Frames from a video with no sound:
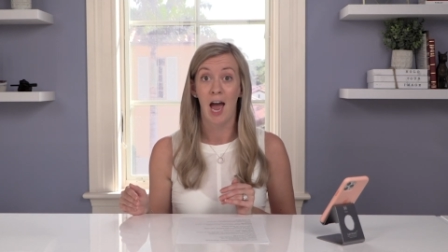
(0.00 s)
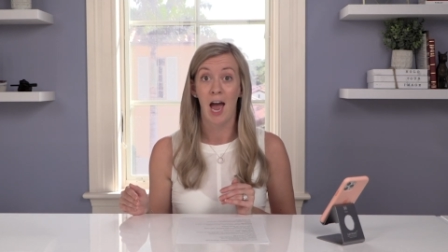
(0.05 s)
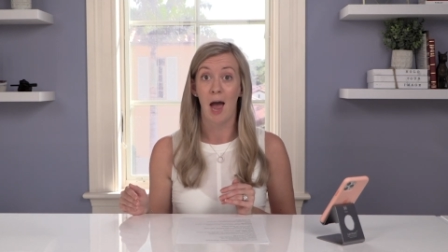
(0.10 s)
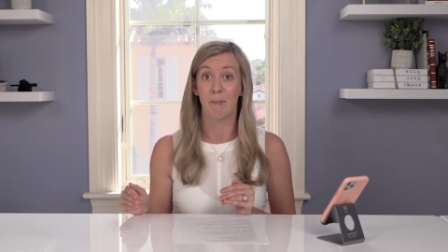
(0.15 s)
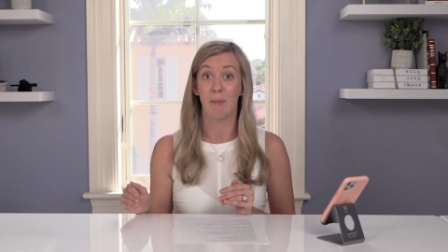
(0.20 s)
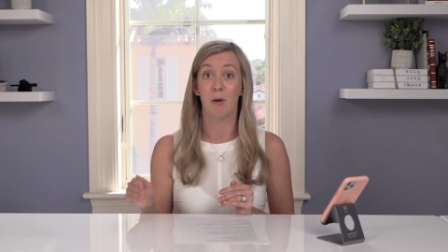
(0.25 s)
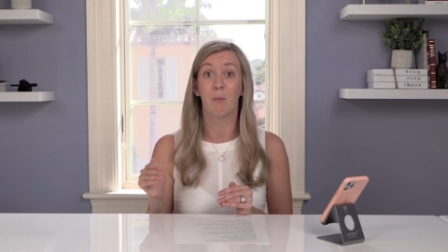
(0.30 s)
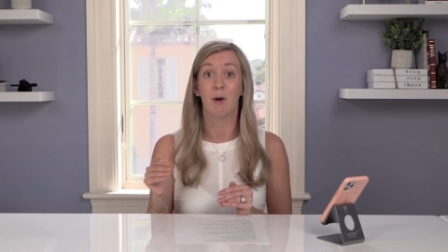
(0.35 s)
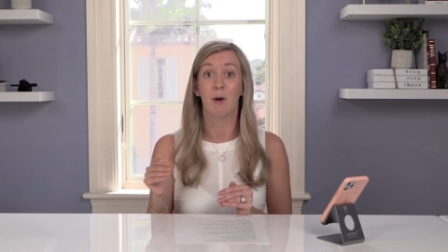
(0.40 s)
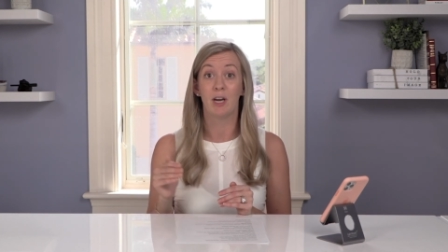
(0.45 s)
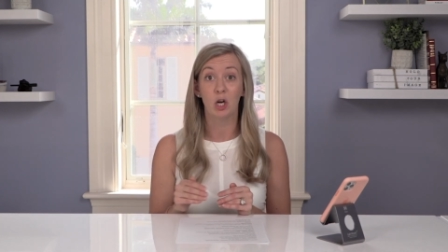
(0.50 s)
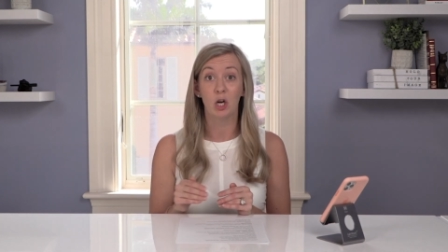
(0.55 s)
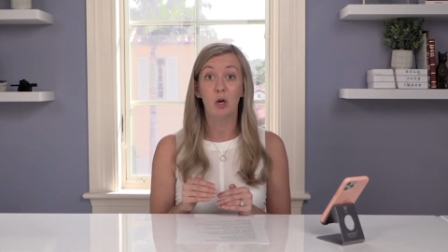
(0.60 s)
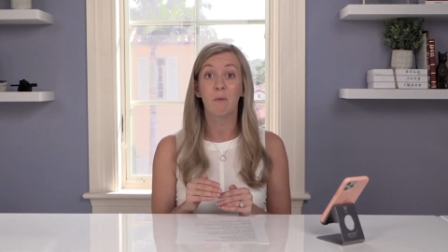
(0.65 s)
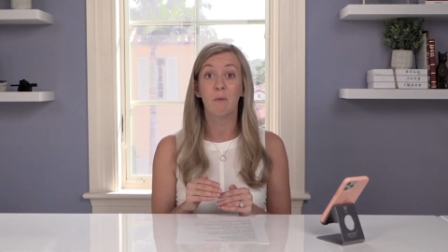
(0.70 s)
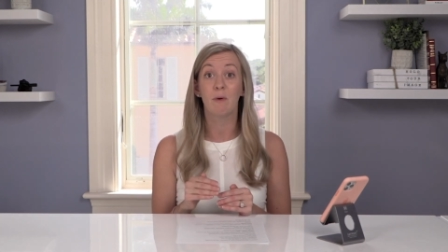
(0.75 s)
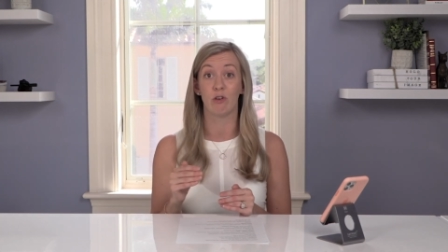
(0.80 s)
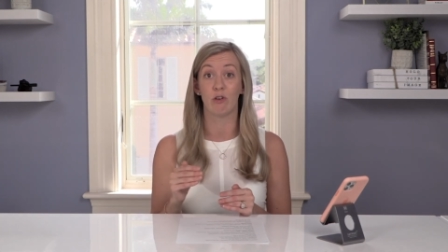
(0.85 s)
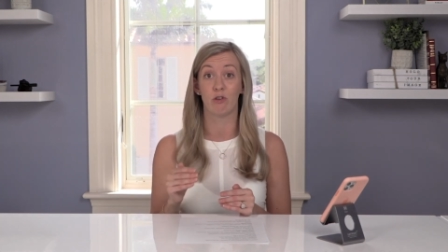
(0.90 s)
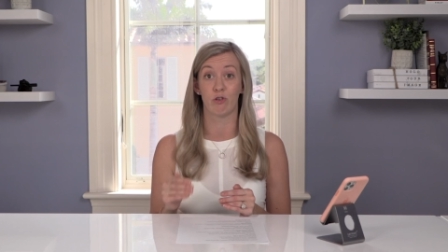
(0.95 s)
I mean, when
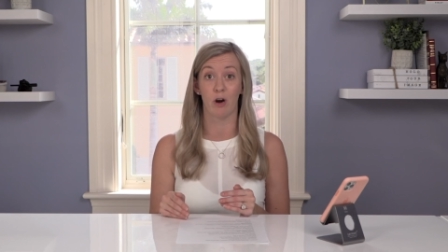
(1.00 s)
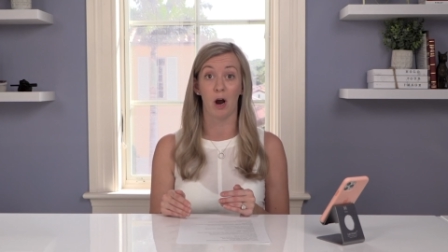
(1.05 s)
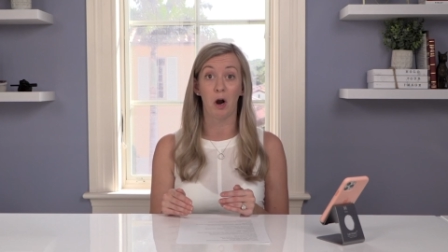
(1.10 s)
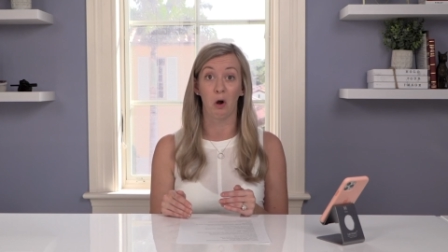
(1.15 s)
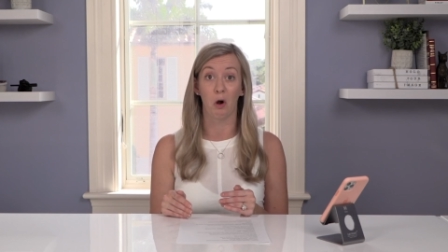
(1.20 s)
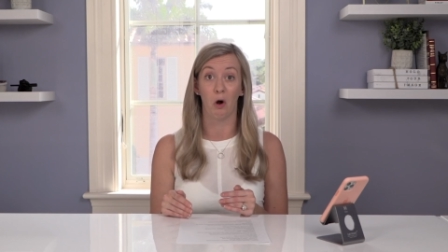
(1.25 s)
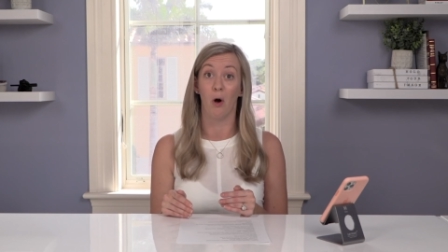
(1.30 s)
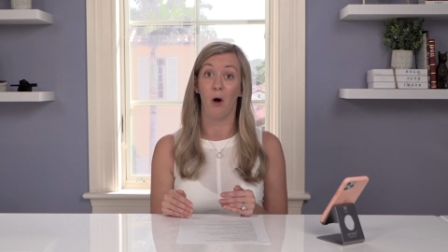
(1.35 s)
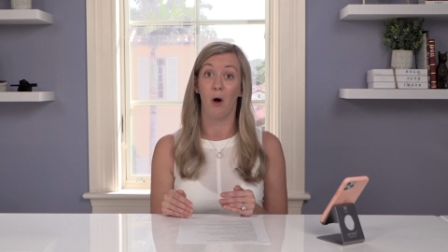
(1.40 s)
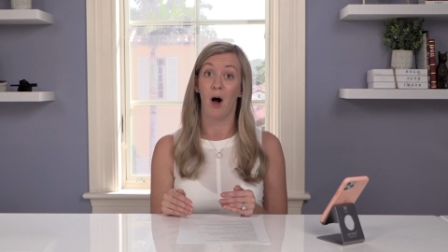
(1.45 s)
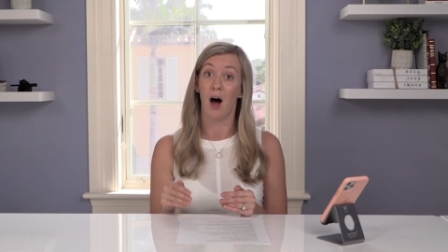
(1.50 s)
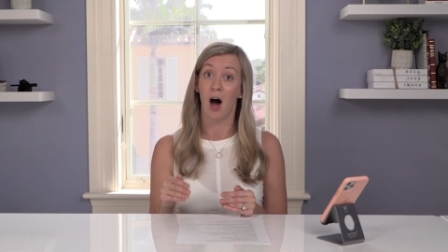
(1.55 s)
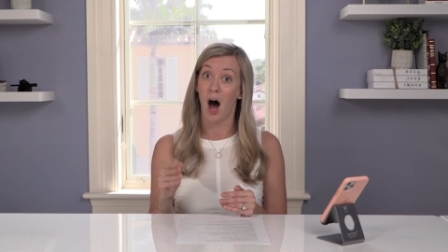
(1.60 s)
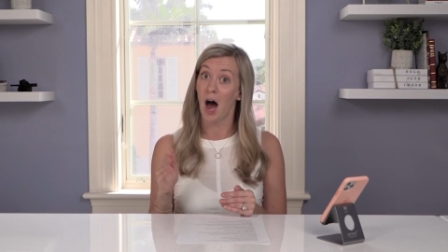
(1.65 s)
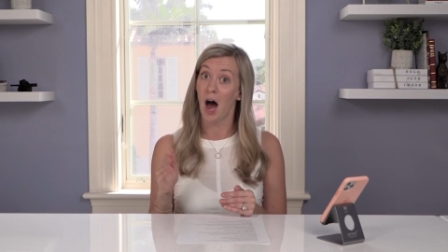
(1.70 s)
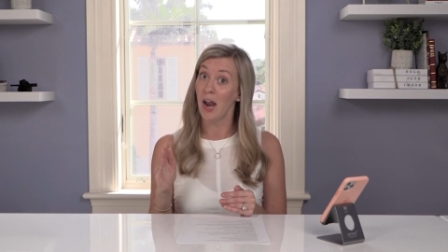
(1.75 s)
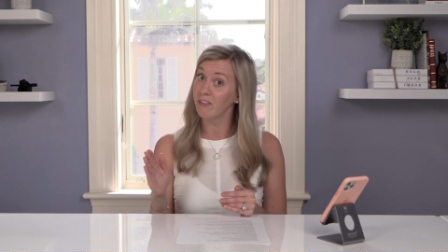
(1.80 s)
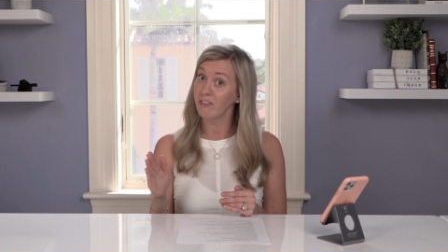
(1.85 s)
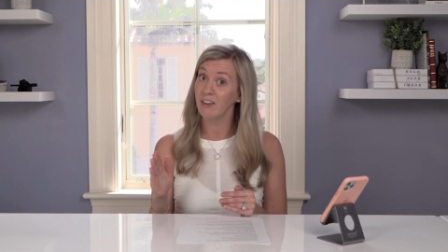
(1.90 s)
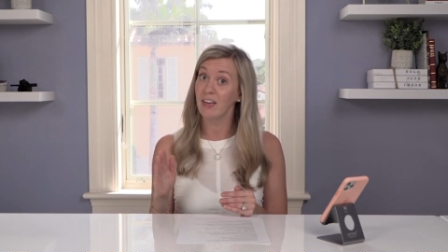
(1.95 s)
you're in struggle,
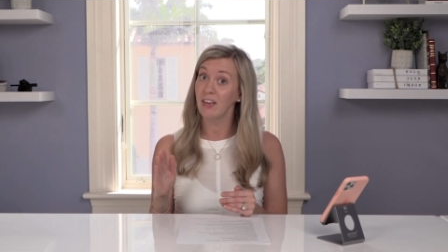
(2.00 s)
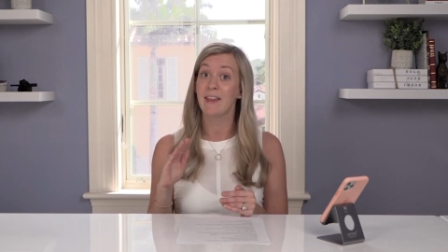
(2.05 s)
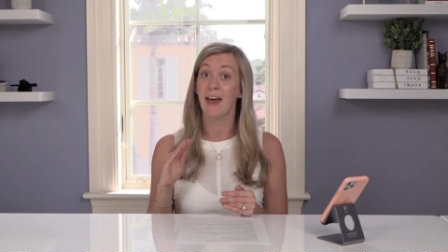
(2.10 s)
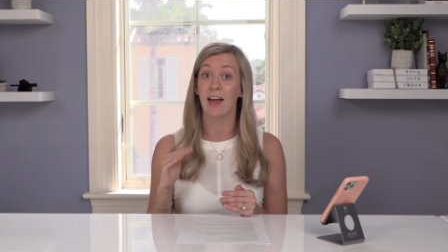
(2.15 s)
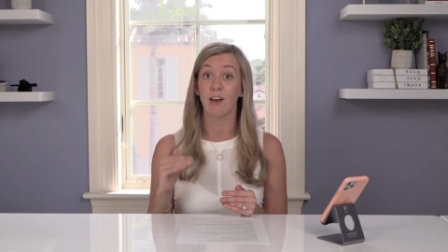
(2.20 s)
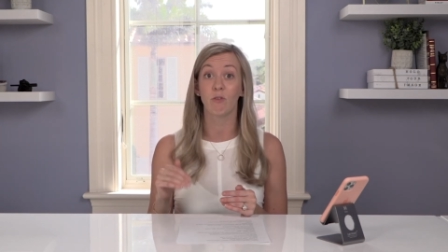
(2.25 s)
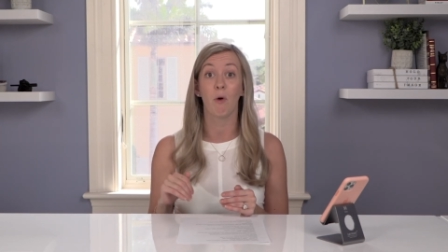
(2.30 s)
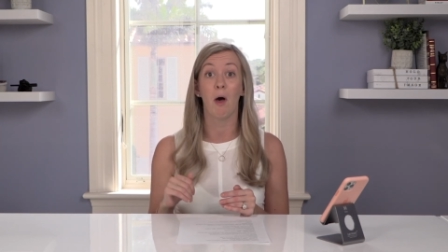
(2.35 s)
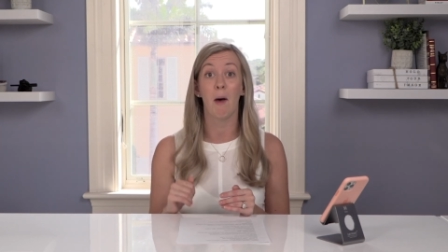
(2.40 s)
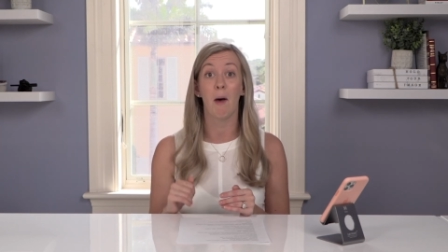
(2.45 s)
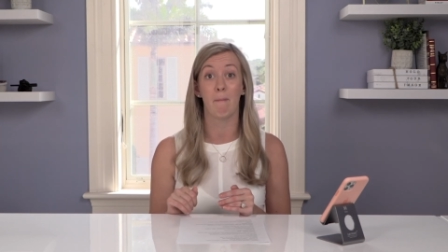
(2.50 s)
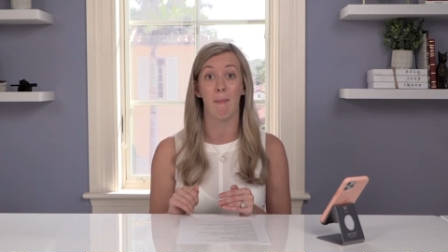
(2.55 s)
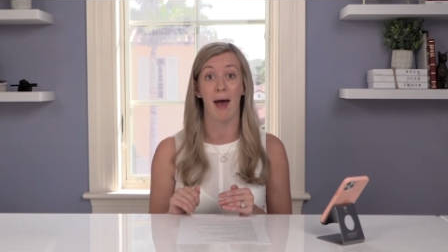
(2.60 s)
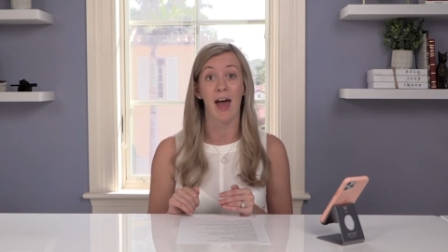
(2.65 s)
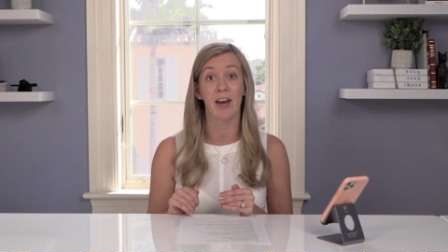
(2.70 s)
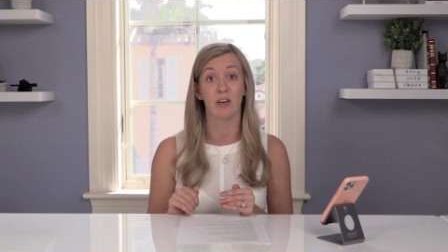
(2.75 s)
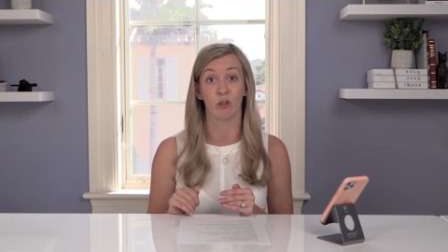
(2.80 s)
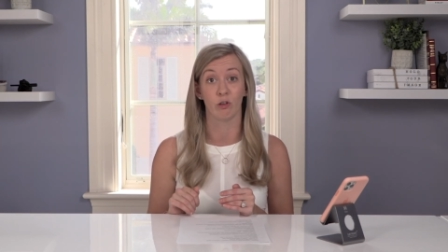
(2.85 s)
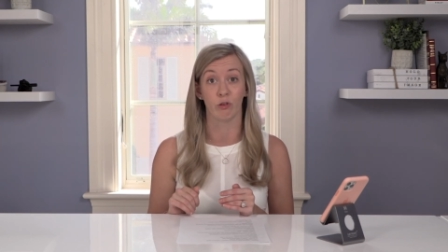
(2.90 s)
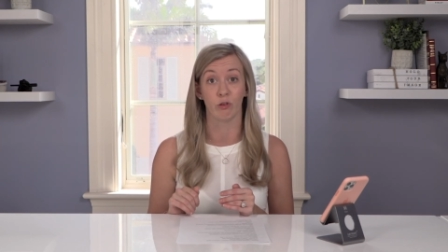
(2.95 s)
honestly, that's what
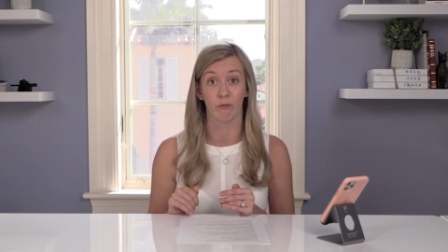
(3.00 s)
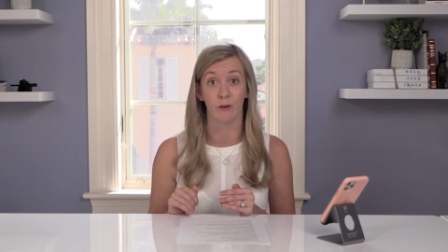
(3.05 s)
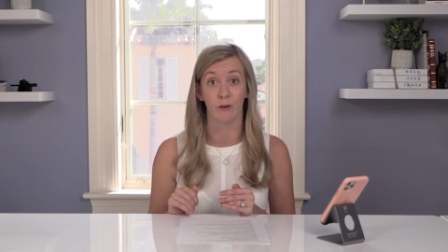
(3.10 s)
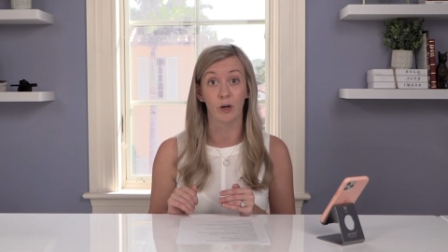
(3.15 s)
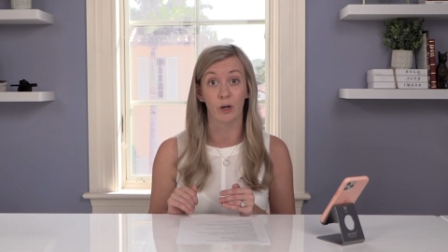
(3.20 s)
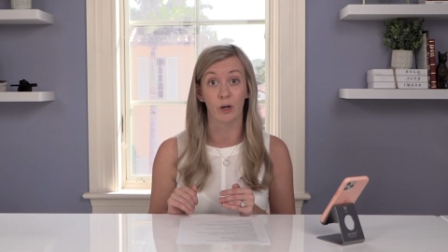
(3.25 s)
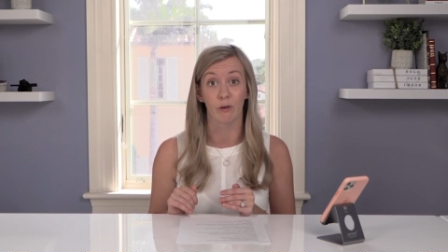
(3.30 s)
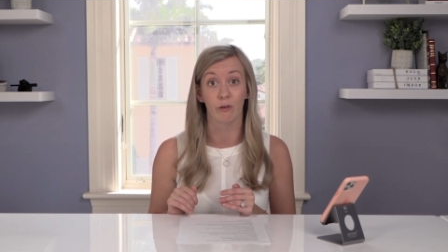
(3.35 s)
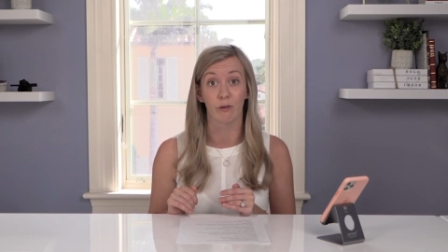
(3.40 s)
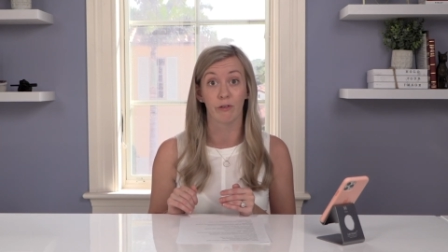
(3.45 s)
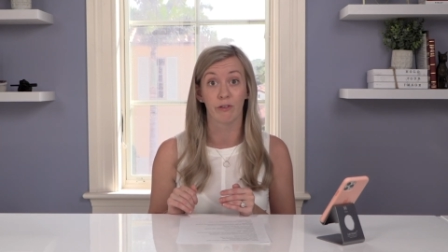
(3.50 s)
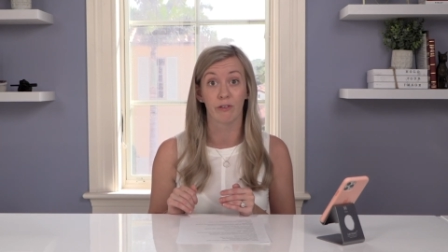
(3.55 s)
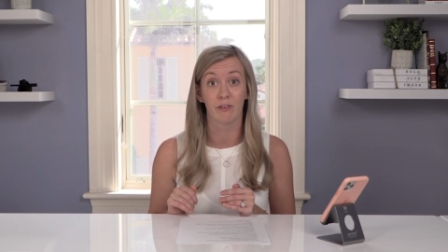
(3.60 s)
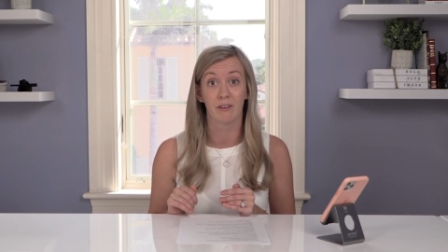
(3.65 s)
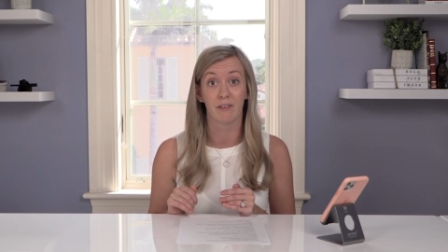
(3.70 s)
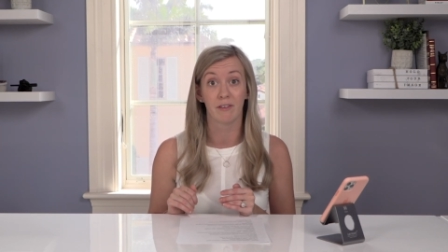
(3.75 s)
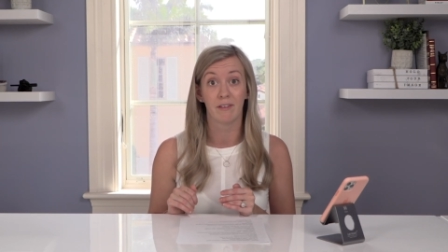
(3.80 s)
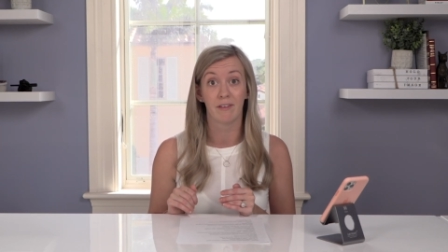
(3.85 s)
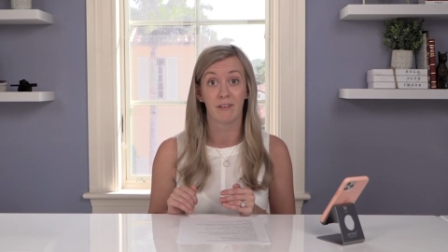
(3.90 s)
matters first.